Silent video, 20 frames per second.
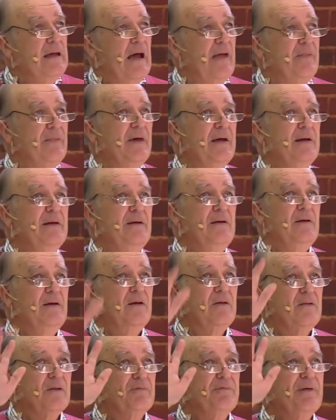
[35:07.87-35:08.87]
And then
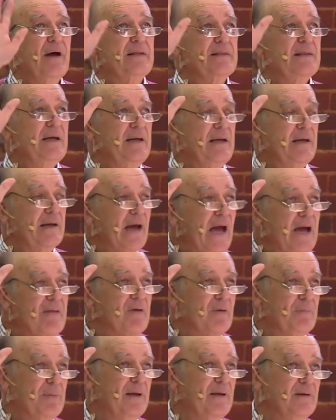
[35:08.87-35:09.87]
the fact that he gave
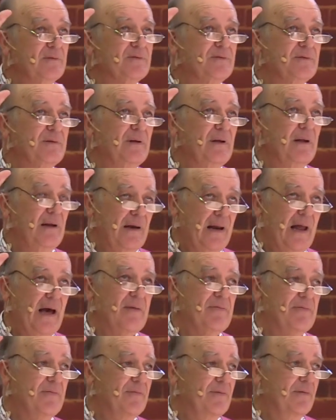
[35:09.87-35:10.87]
up his
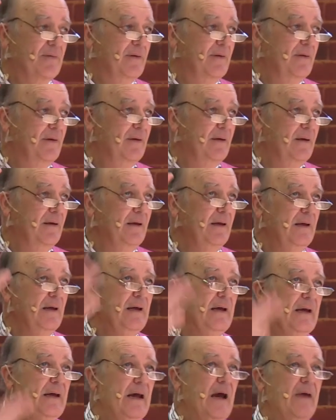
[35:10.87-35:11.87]
life
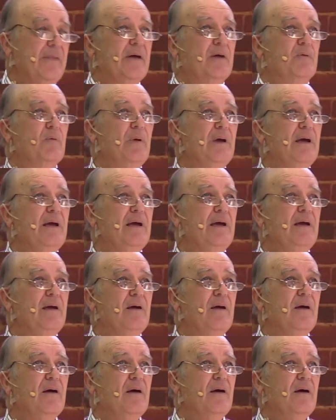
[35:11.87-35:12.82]
and that we